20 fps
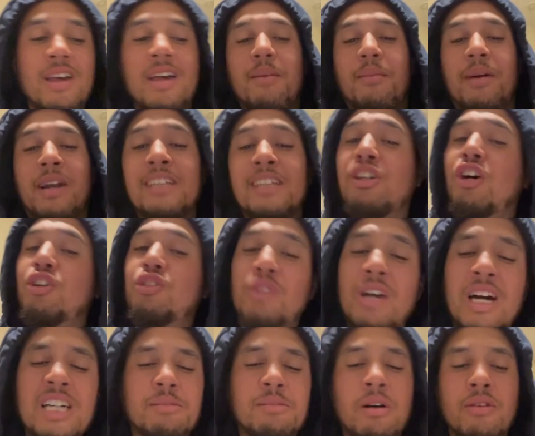But I talked to you
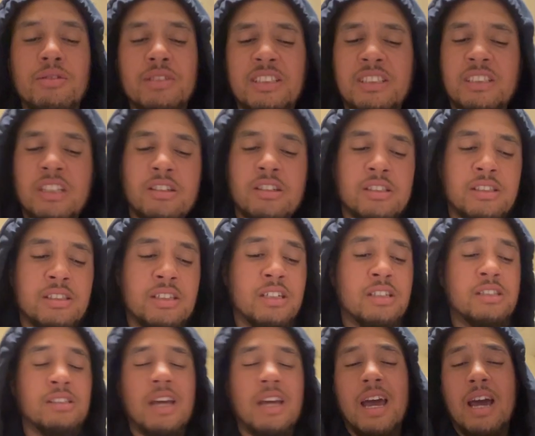guys about what the Steelers
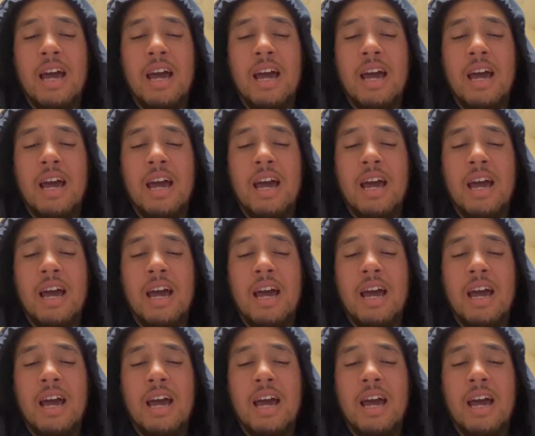done.